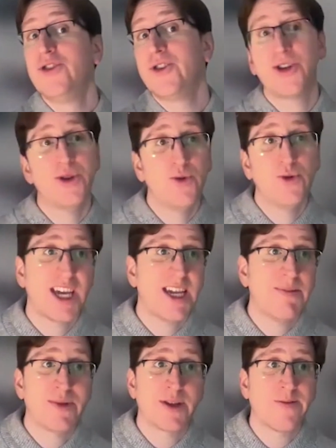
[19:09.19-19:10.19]
two
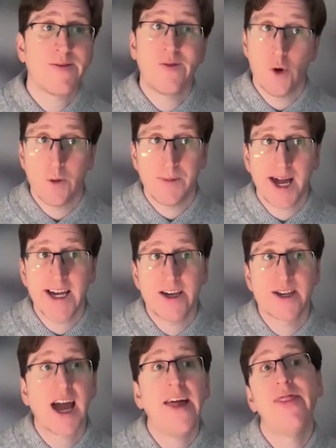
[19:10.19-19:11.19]
teams of four
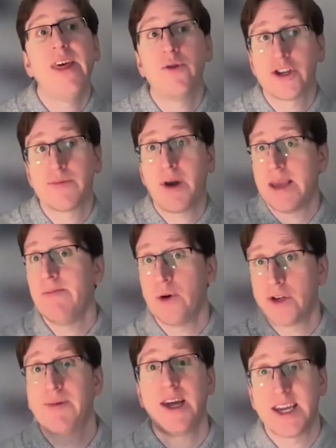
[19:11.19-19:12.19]
players, and they'll just play
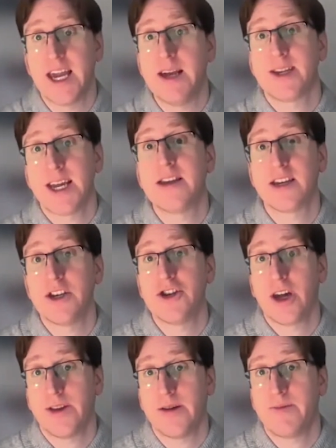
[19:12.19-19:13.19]
multiplayer games against each
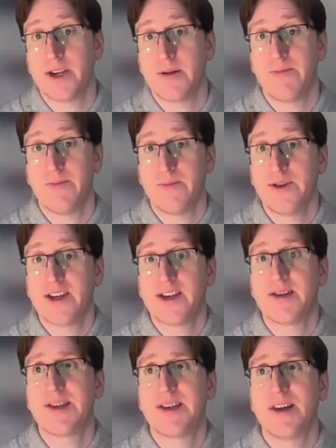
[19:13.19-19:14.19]
other to
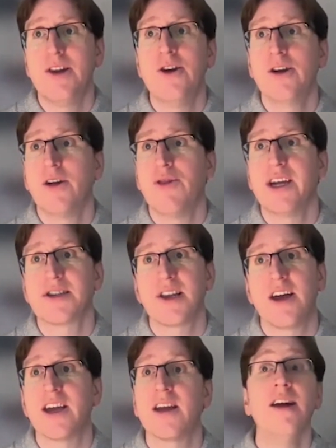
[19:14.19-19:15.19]
look at things
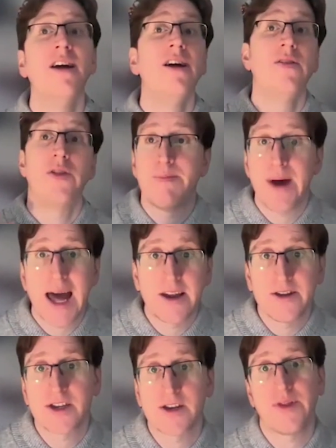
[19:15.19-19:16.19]
like the
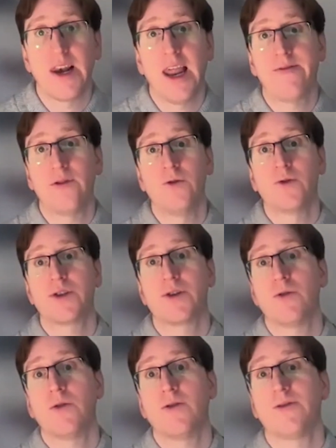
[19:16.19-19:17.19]
balance of the levels
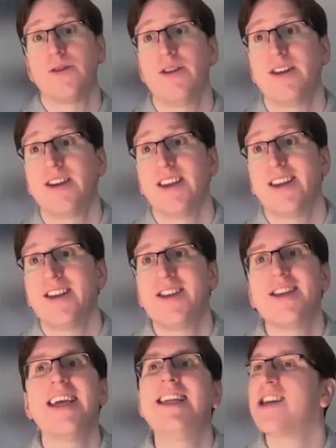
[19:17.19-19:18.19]
or
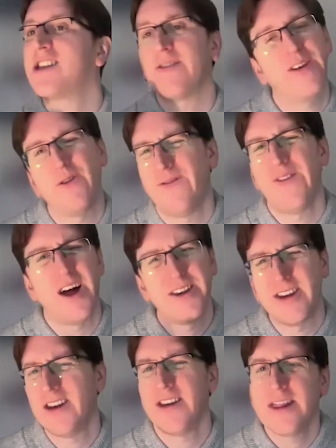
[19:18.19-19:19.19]
does it feel
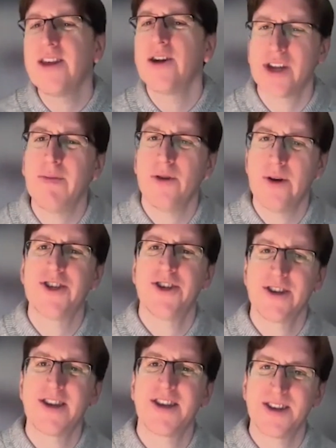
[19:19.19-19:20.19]
fun and those type of
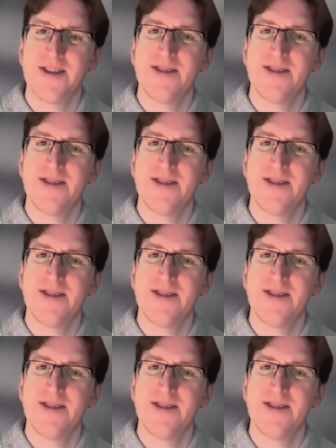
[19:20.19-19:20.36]
questions.